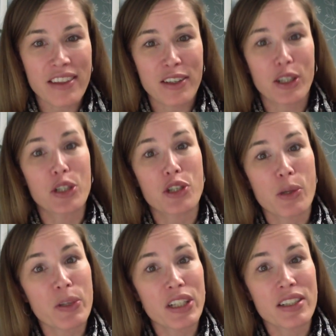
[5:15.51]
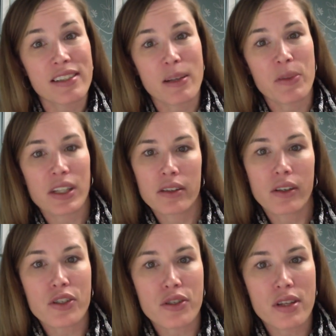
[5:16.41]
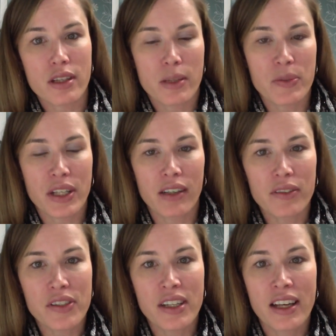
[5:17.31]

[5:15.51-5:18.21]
they're contributing to something larger than themselves.